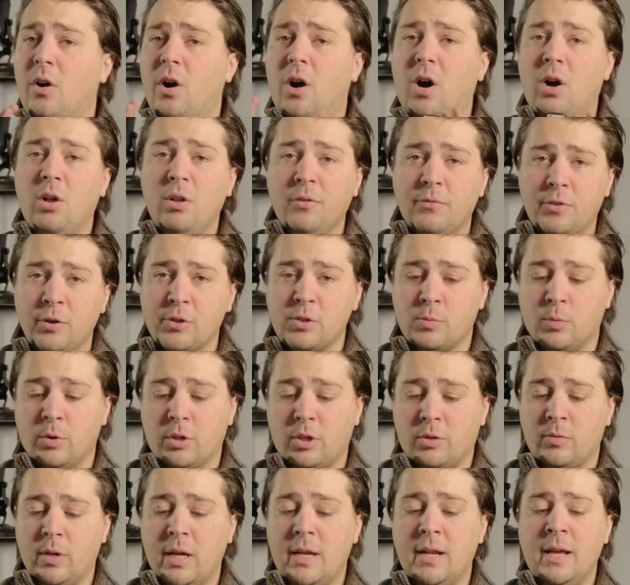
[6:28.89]
All of those
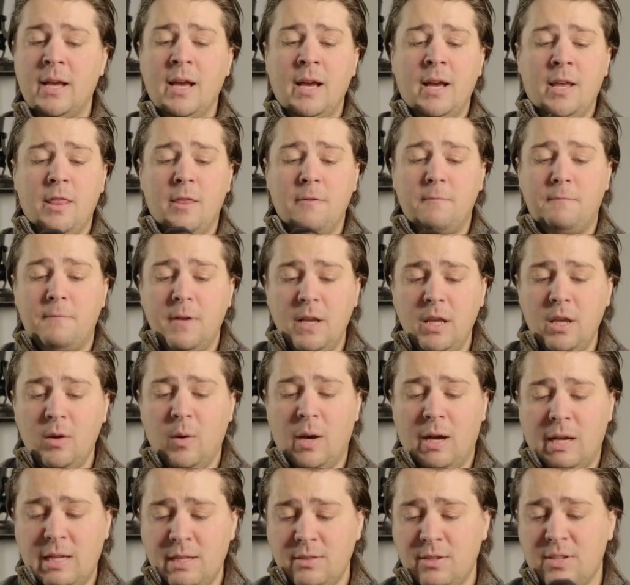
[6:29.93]
work great. The
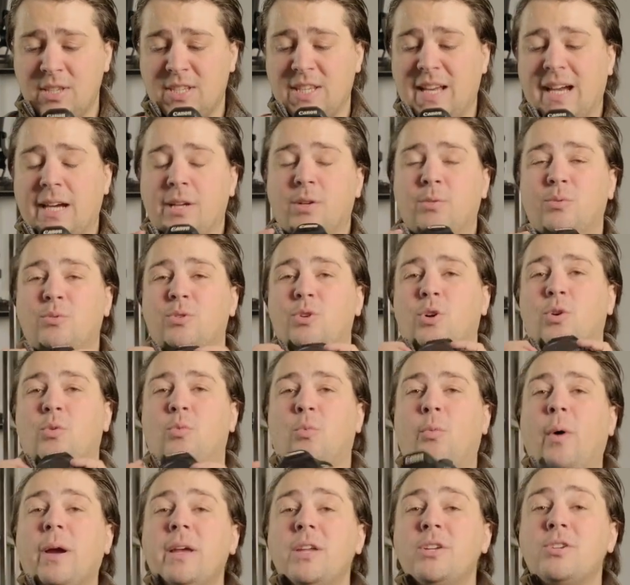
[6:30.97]
video on this, I don't
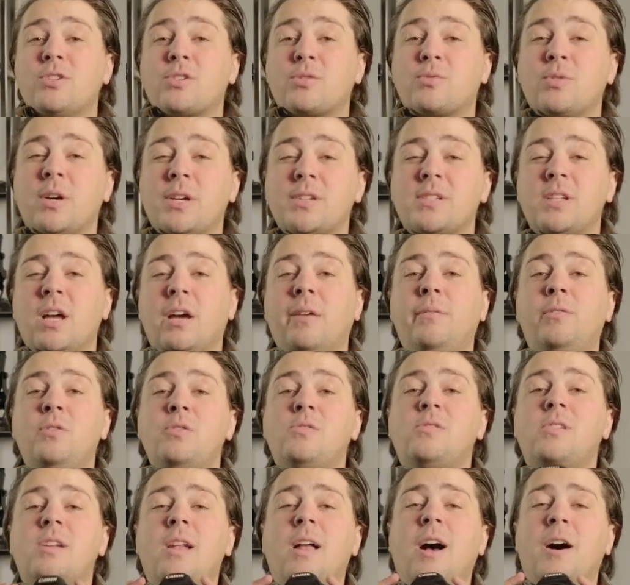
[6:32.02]
quite trust. I've
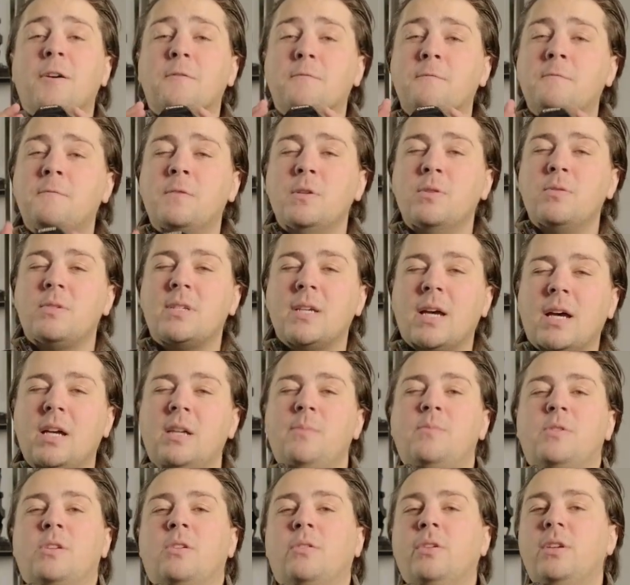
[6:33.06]
used it a few
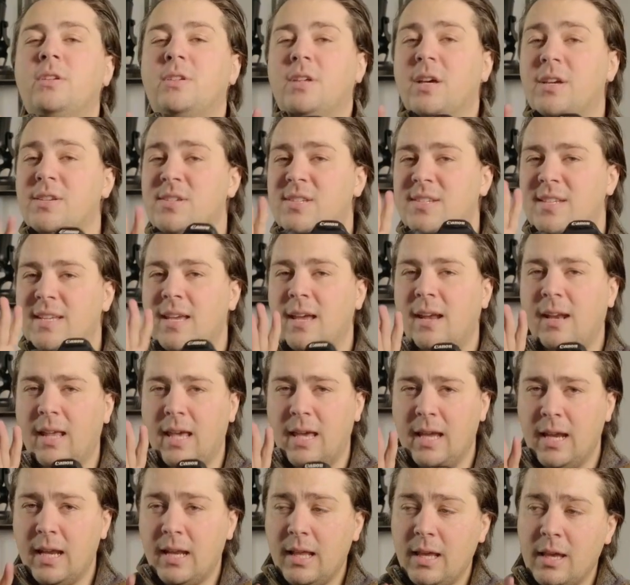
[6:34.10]
times. It only does
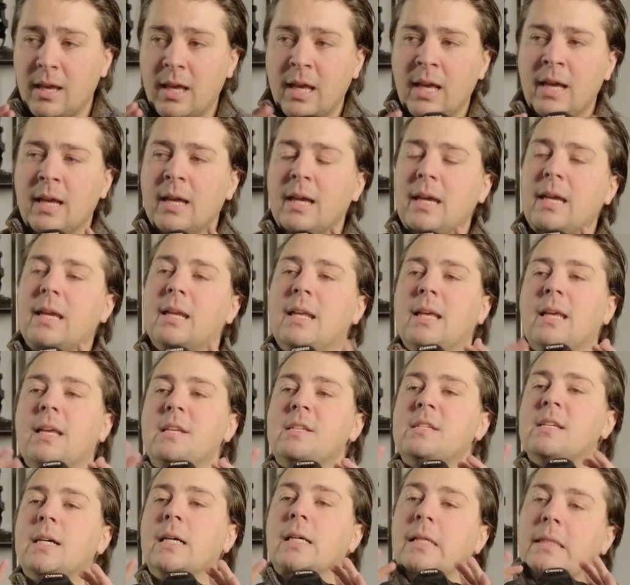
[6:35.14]
1080. It
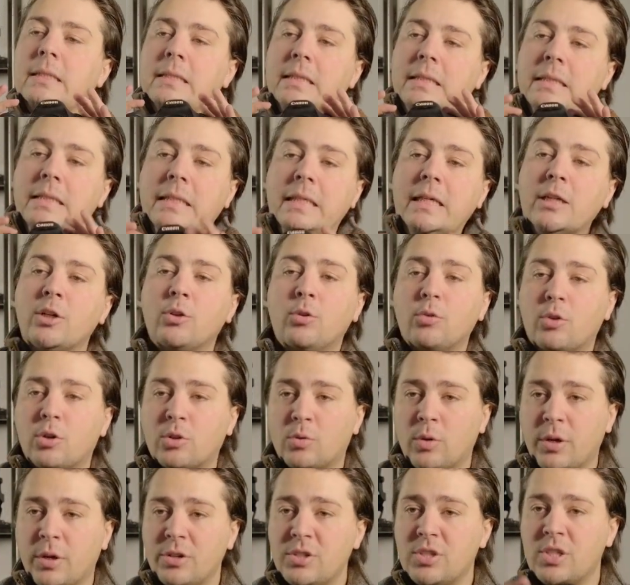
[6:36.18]
is a little
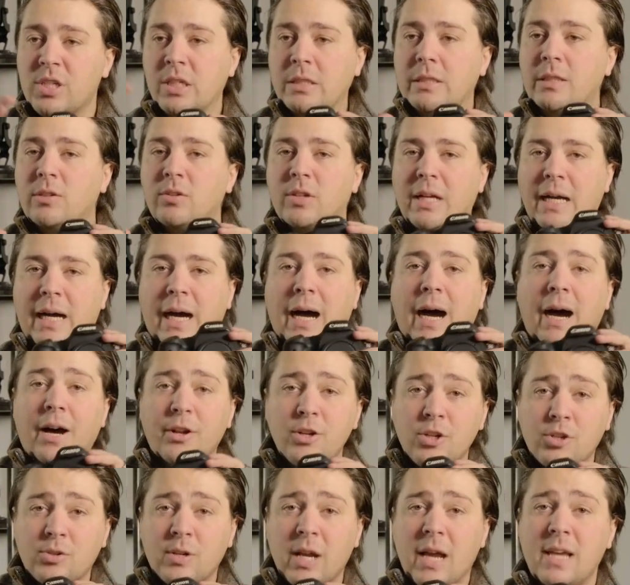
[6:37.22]
crunchy, a little
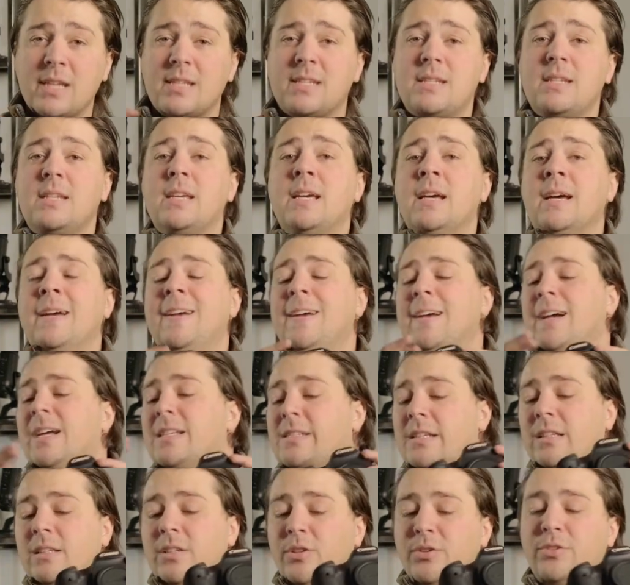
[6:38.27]
contrasty. It's
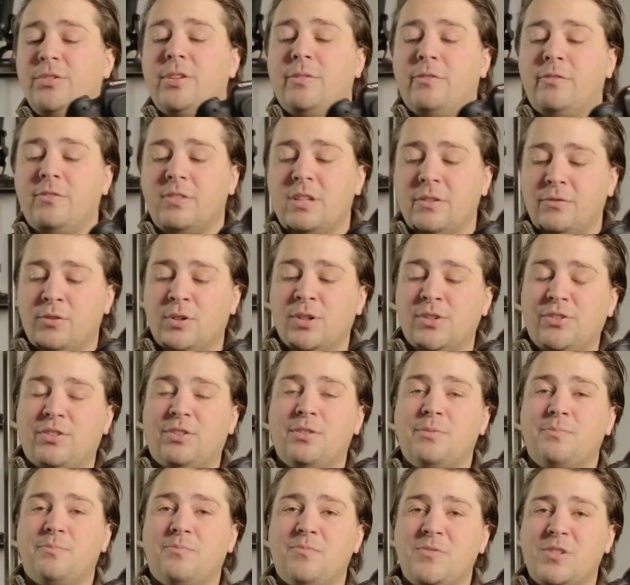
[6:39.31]
a little difficult
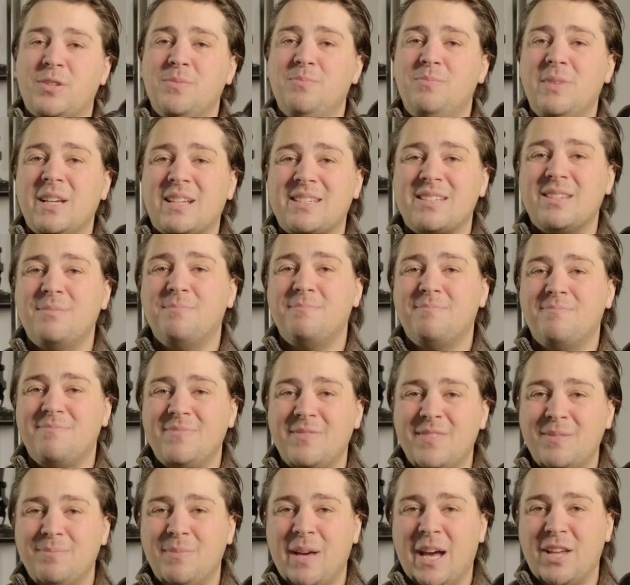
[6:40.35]
to mix and
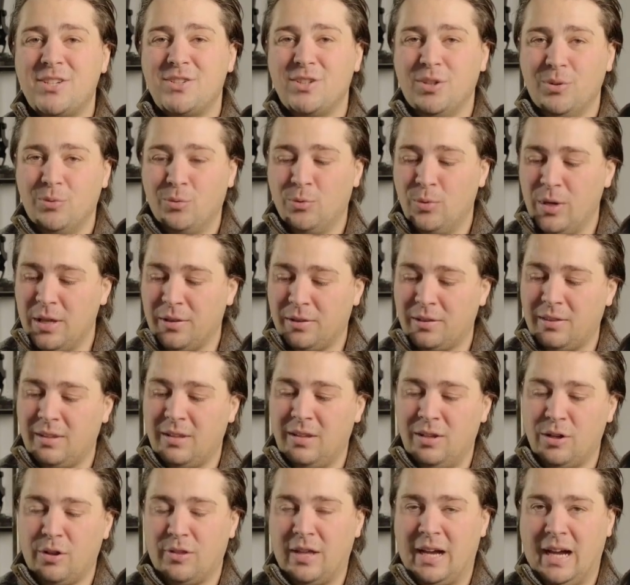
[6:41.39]
match it with,
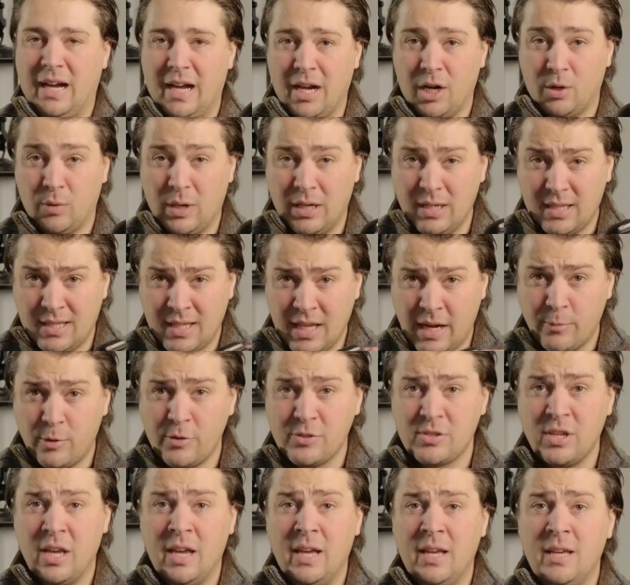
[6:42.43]
the higher end
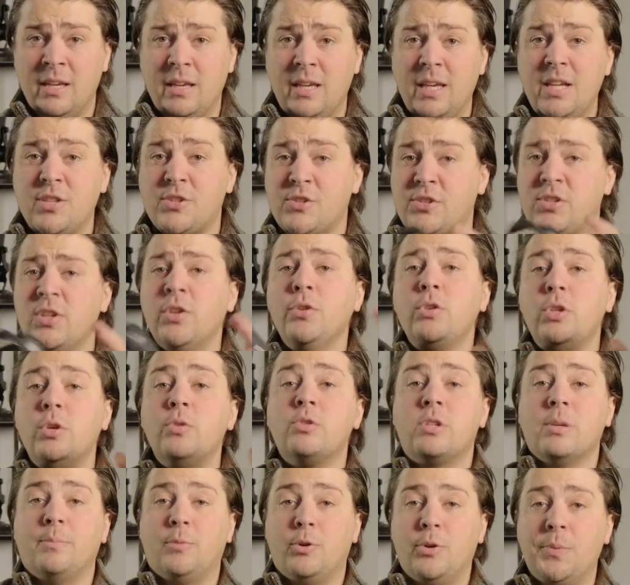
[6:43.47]
cameras. It's still
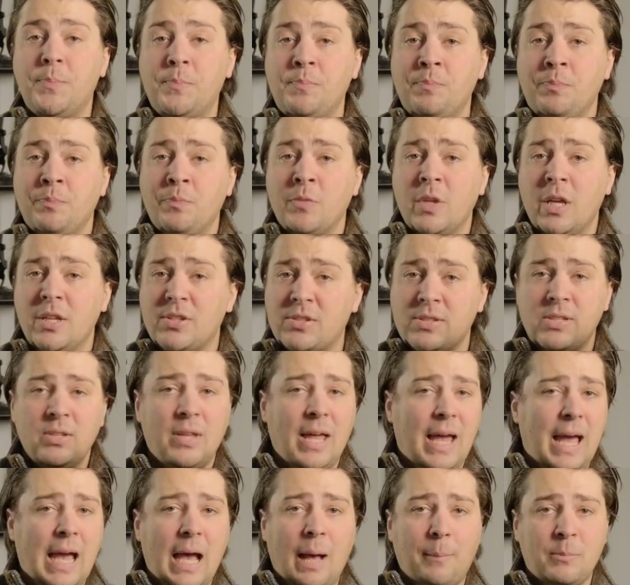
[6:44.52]
usable. It's still
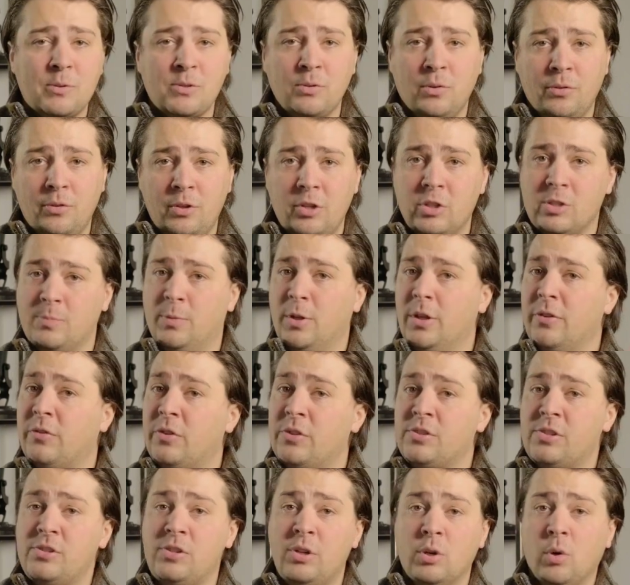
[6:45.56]
absolutely usable. If
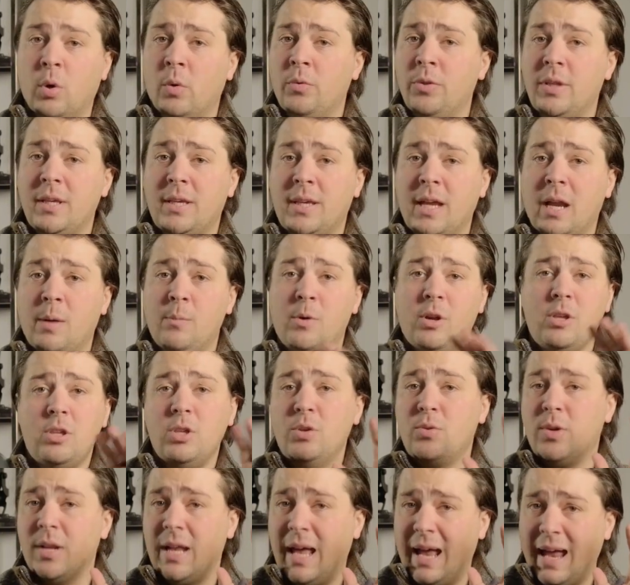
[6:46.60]
this is your only camera,
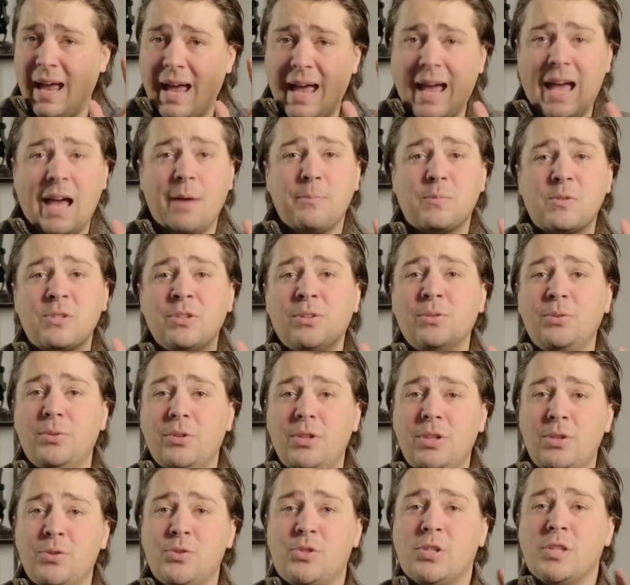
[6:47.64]
you can
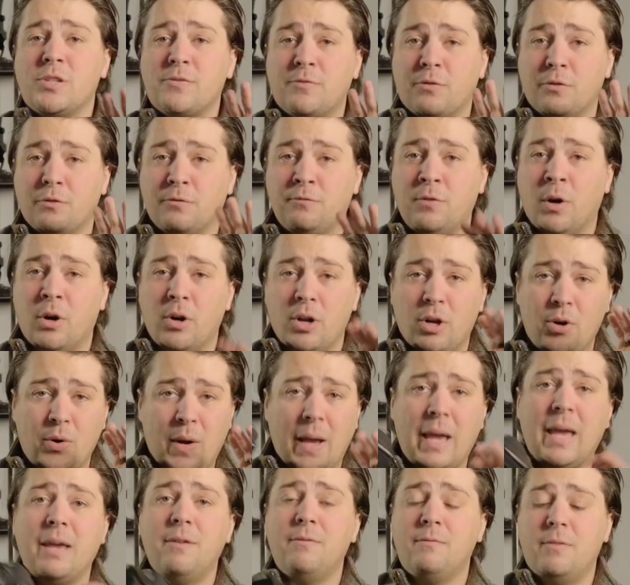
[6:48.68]
absolutely use this for photo
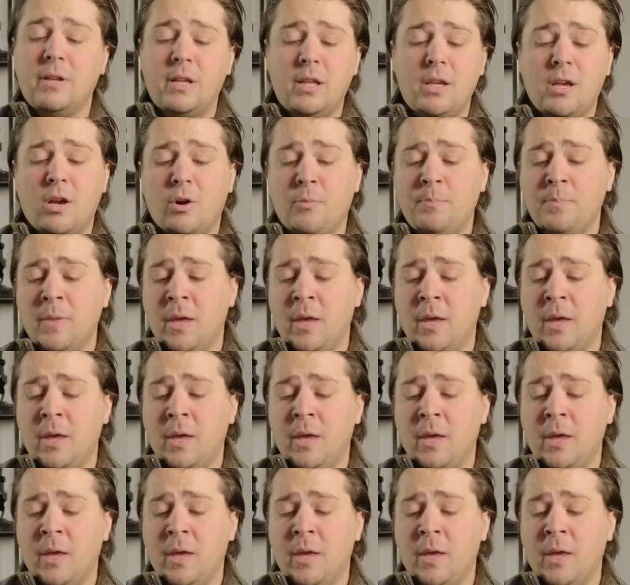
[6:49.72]
and video,